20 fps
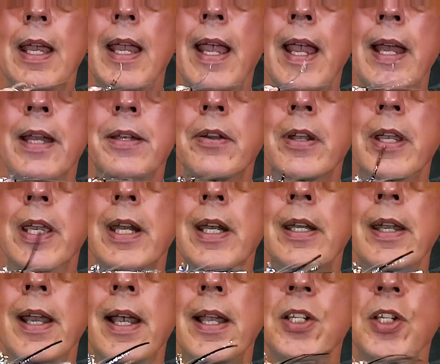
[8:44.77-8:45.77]
and you get a
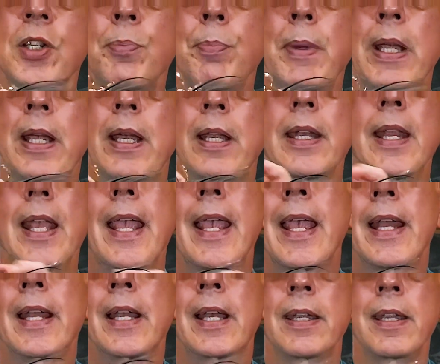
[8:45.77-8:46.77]
nice spin
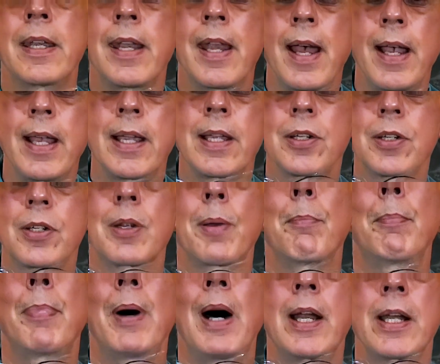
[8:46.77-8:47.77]
and a nice
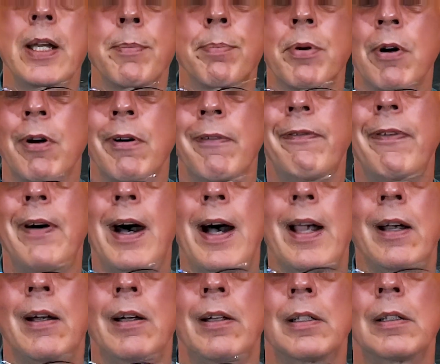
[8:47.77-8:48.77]
body
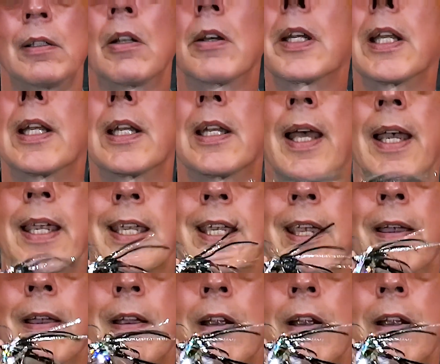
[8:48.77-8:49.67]
profile, looking like a